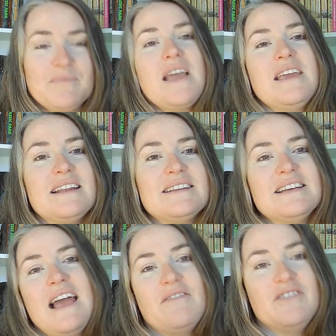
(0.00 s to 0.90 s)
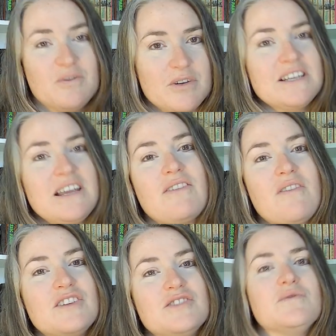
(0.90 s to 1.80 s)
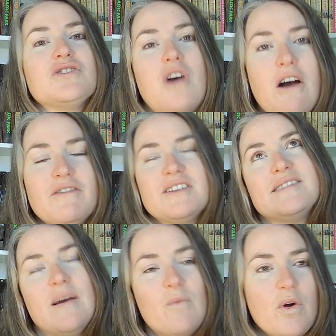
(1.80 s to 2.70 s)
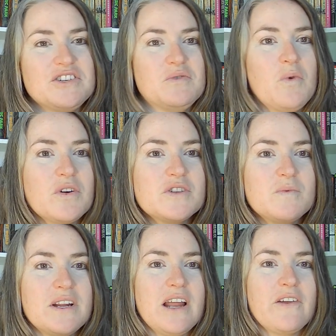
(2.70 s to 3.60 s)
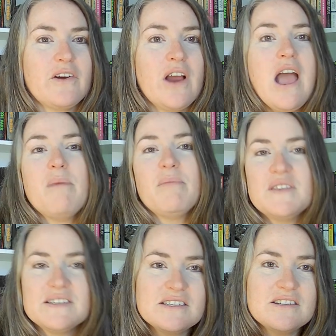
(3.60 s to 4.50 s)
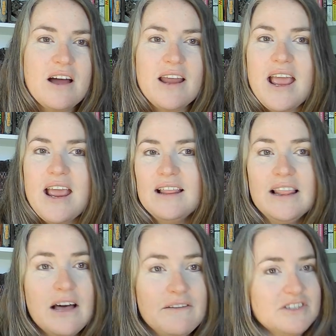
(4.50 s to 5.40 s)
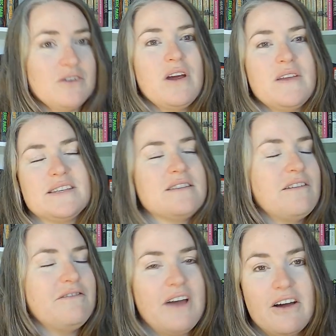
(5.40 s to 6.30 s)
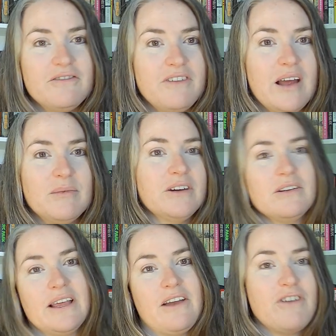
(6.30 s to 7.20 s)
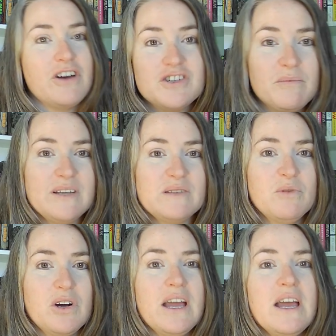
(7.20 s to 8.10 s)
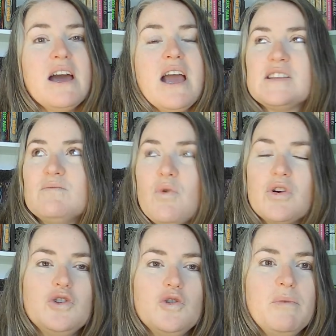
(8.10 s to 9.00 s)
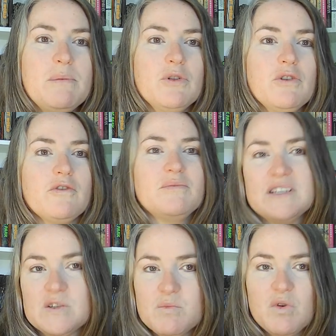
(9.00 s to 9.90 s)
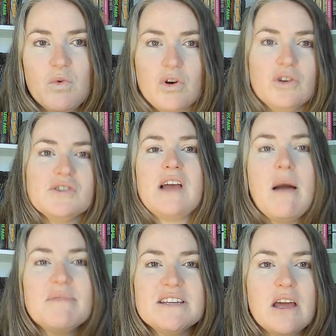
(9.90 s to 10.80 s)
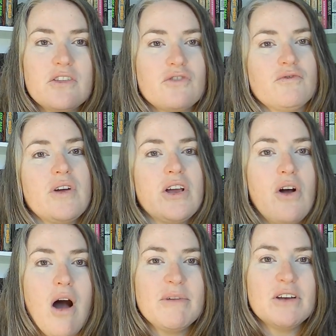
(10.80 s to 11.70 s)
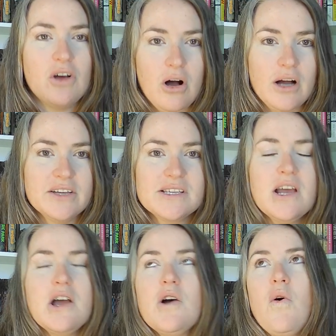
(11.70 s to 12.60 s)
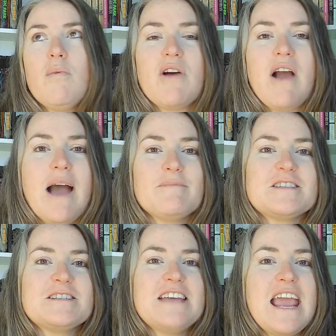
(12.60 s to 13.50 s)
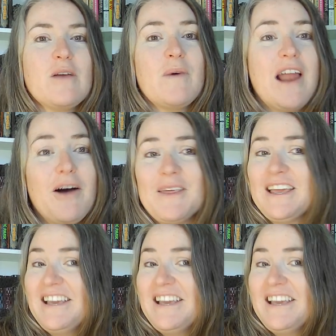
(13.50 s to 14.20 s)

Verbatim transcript: Yet, having to work together, they soon soften somewhat towards one another. But this is not a love story. This is not a found family or like a friendship based book. It's more two people from disparate worlds coming together for a common cause, or perhaps taking what help they can